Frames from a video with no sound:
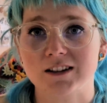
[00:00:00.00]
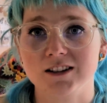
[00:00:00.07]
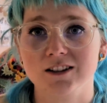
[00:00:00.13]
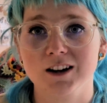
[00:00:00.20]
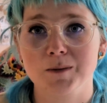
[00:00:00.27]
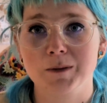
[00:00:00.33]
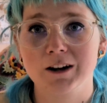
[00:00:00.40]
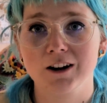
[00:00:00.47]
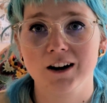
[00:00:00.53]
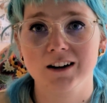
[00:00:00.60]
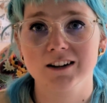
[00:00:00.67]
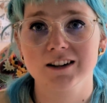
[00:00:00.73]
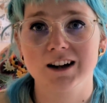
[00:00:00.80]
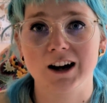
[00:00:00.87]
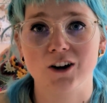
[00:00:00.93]
So let me know how
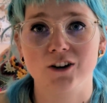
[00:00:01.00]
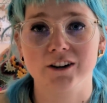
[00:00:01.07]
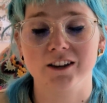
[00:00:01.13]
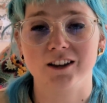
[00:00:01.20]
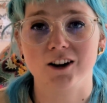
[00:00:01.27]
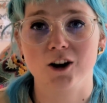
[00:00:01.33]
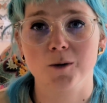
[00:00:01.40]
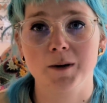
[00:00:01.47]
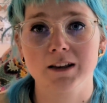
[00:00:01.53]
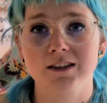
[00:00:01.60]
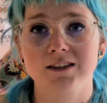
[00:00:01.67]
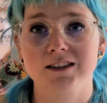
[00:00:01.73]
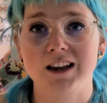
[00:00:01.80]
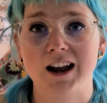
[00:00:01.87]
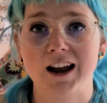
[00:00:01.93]
you get on in the comments,